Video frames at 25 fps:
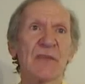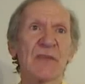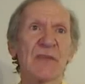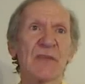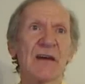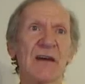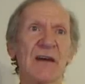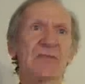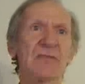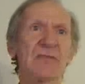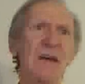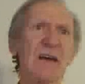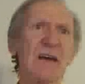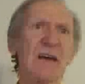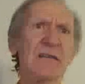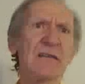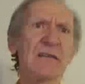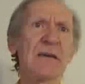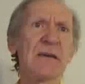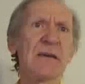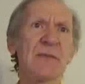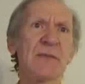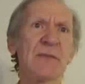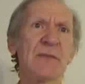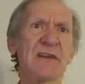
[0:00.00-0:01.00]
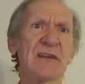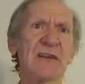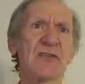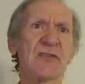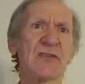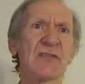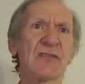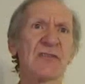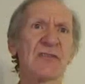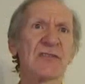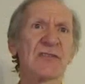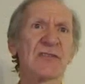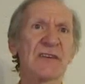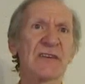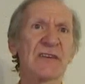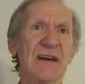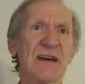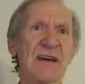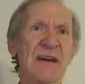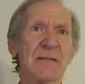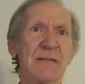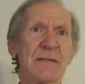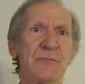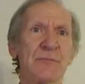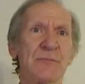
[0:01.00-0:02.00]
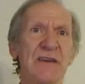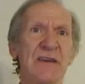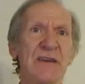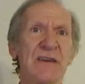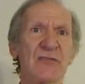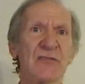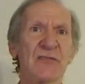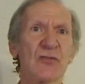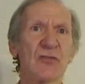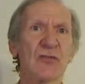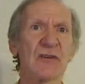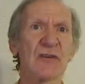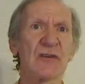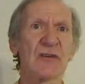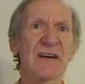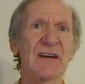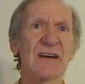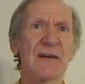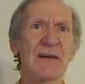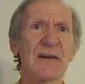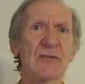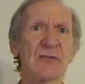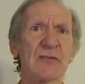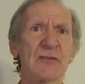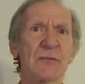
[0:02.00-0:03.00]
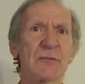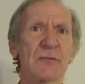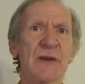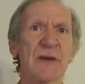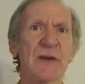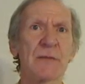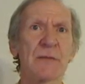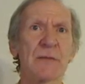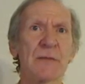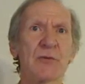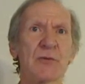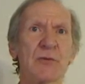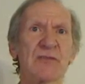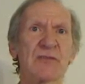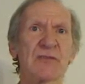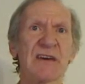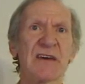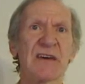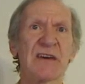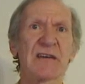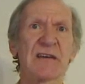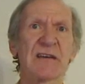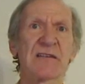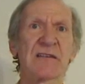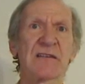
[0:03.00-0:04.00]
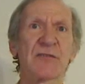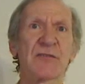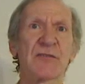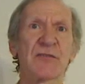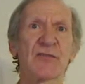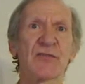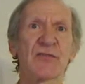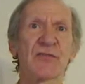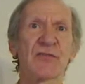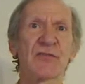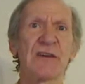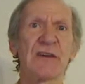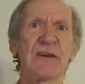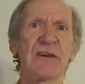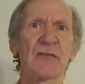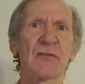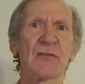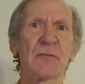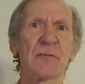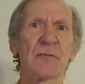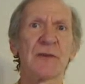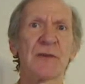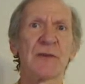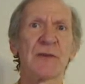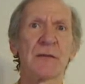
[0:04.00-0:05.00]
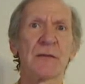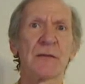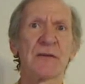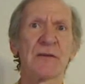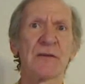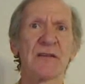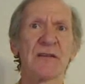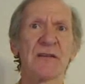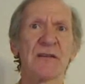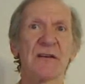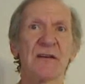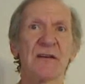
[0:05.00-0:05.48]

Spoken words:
And then imagine this realm being surrounded by a protective sphere or bubble.